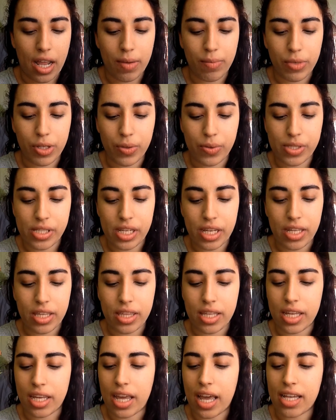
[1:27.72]
I'm using
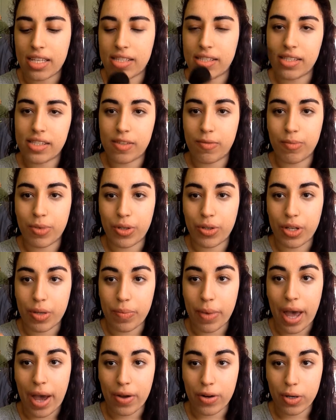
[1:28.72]
the Essence of Beauty
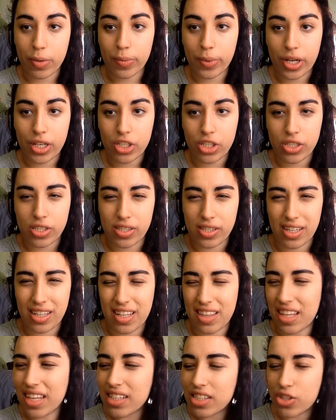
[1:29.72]
powder brush. I
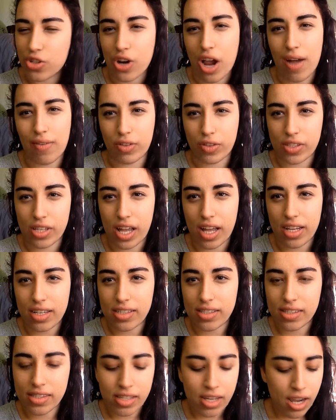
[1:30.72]
think it's travel
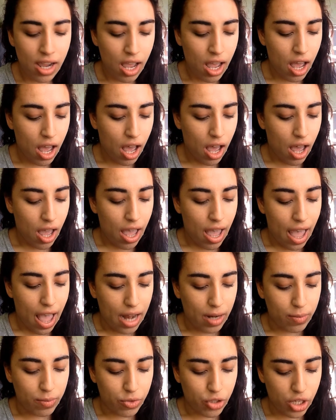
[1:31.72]
sized.
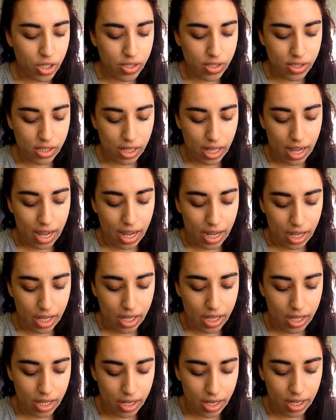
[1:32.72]
And I'm just
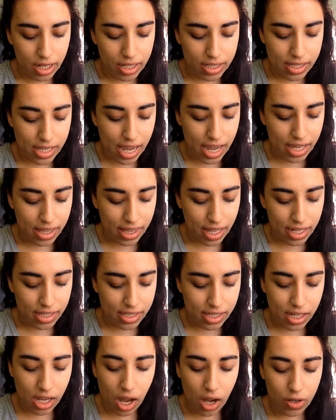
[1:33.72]
gonna take that
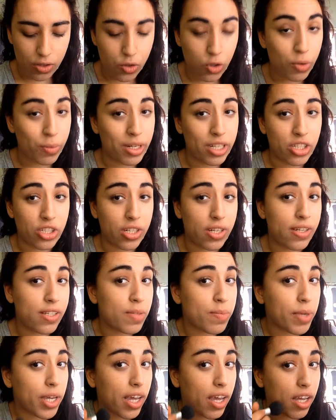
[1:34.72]
to contour my
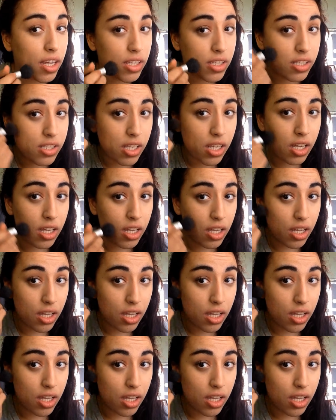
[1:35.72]
cheeks because